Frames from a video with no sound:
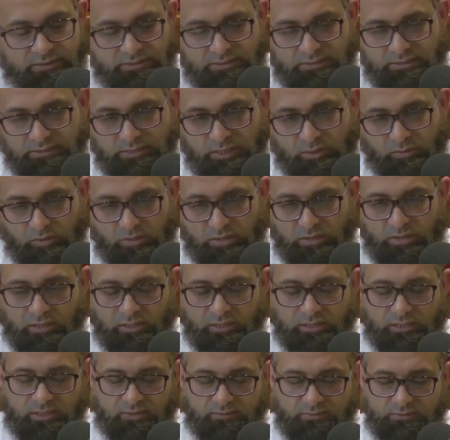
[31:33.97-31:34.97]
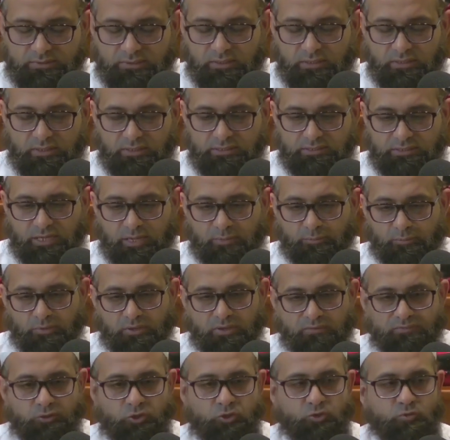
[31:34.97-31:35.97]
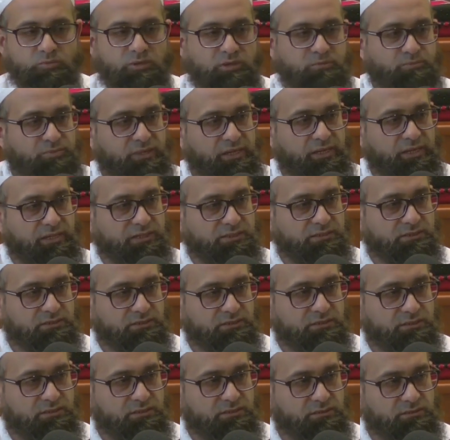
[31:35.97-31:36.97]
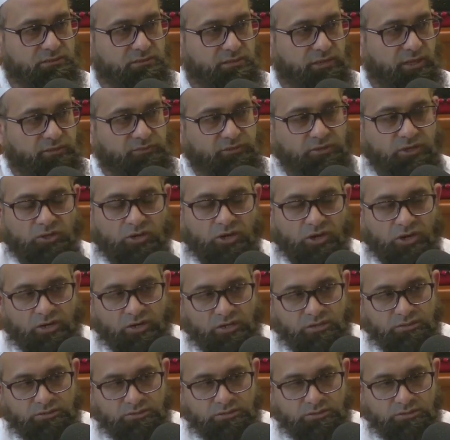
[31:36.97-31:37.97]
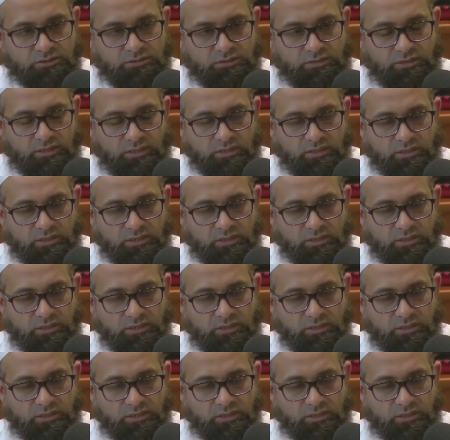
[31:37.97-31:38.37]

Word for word: this is how Allah gives an example of human beings and their hearts.